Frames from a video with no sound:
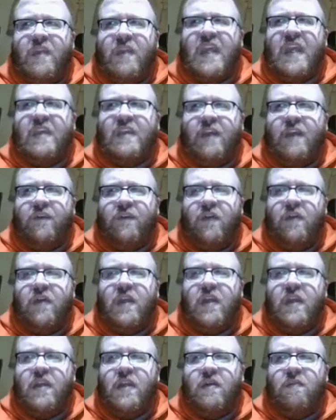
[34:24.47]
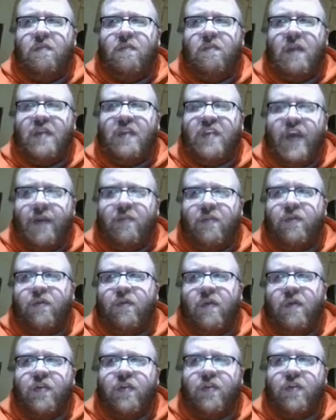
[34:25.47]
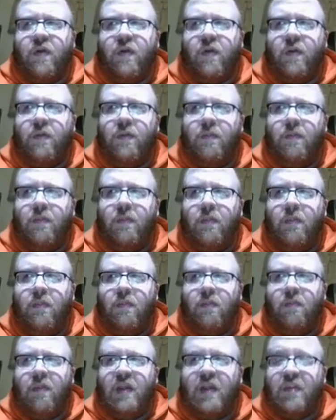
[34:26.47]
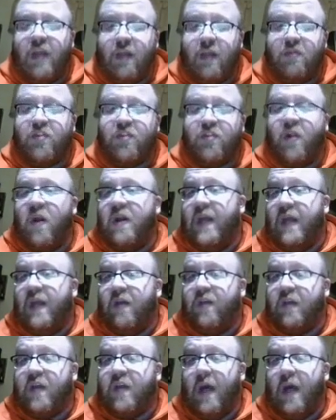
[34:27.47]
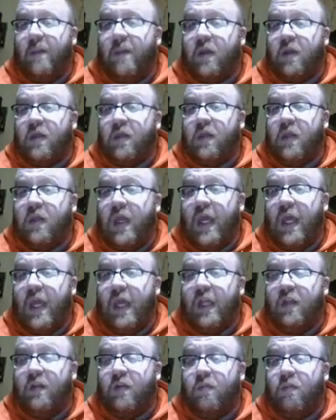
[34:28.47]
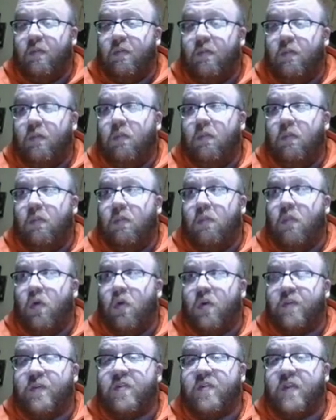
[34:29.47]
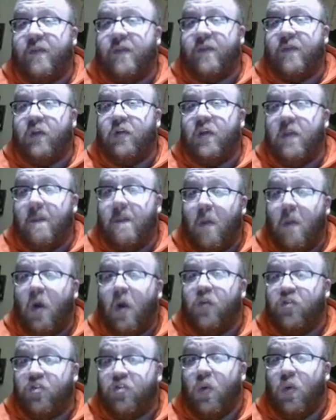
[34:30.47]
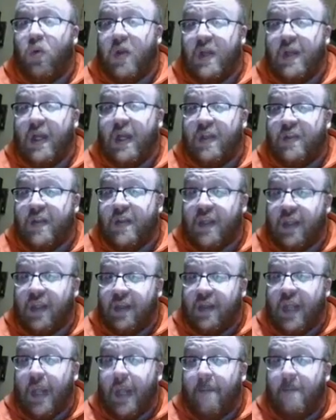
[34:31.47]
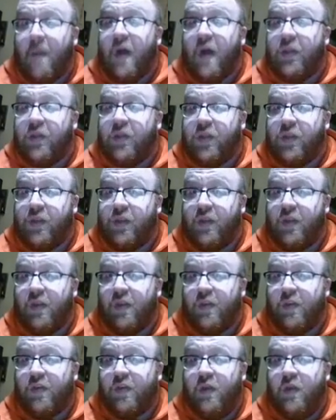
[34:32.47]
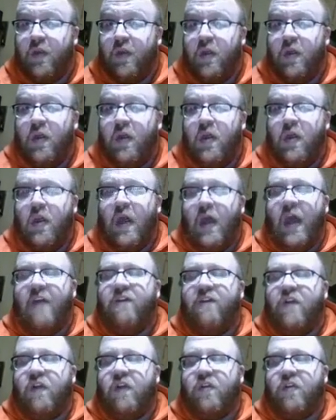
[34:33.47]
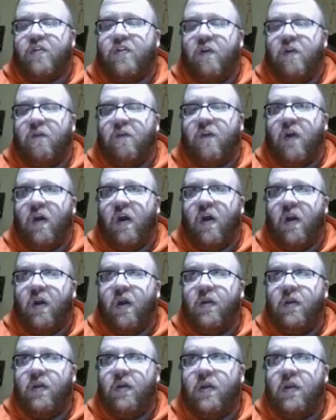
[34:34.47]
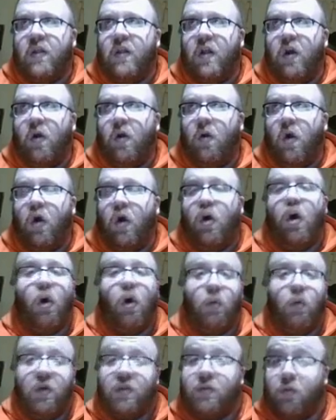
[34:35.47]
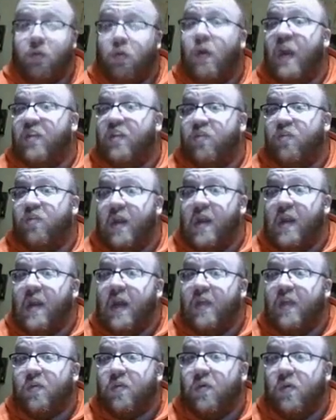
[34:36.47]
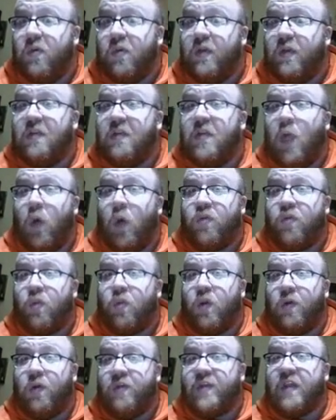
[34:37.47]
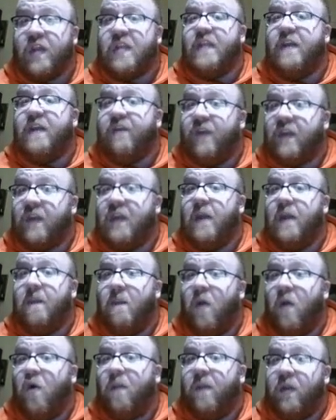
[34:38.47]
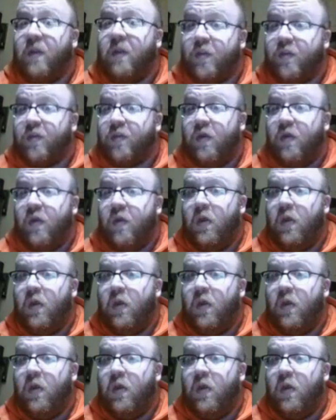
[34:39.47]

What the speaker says: yeah, definitely my time as a wrestler, my time starting out as a comic, and more specifically March 2019, that month, because I feel so far, along with graduating high school, that those were significant moments